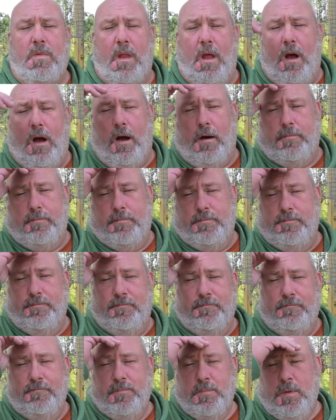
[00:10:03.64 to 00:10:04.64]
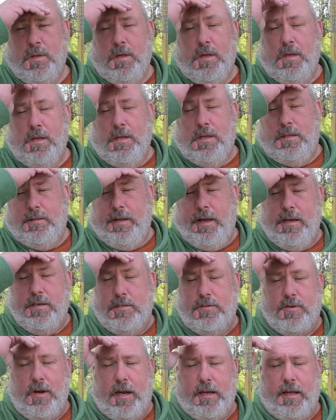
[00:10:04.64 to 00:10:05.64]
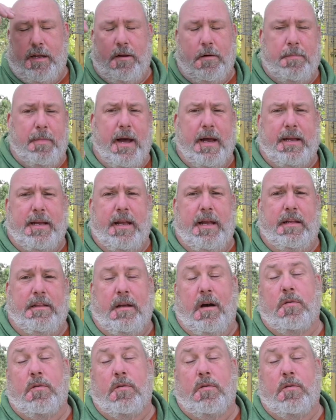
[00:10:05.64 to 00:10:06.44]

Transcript: like they usually try to get on back in,